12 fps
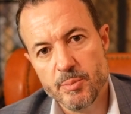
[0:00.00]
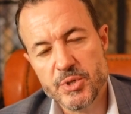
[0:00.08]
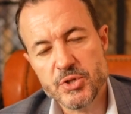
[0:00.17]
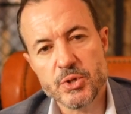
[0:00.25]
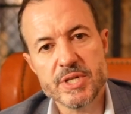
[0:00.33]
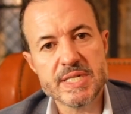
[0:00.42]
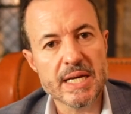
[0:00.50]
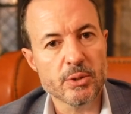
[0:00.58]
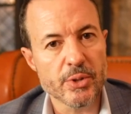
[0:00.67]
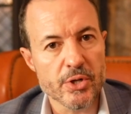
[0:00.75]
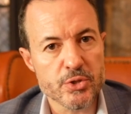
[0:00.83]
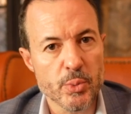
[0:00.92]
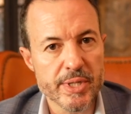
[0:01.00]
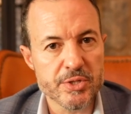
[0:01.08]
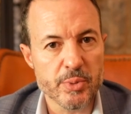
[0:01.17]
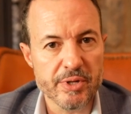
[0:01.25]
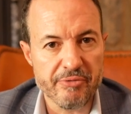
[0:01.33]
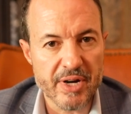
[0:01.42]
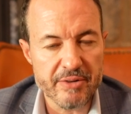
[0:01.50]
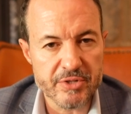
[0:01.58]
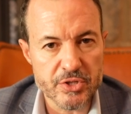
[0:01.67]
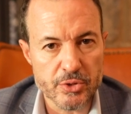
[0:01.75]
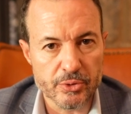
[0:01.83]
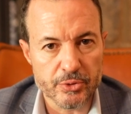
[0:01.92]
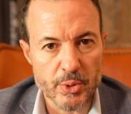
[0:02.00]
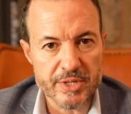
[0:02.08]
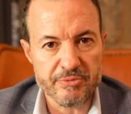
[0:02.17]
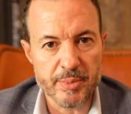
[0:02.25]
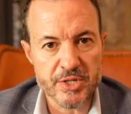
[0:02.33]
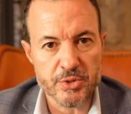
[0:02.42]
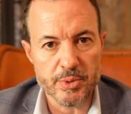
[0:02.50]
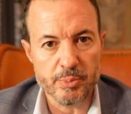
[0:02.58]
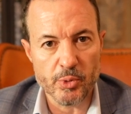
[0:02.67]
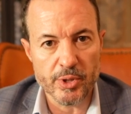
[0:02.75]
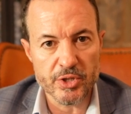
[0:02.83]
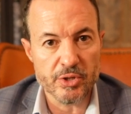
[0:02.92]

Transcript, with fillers: be sure to download our 2025 Digital Transformation Report.